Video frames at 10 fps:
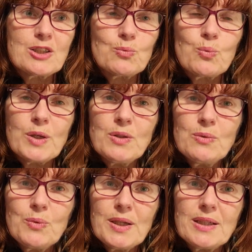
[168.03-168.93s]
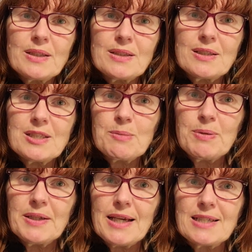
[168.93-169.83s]
When we
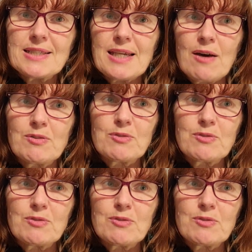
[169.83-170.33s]
discipline ourselves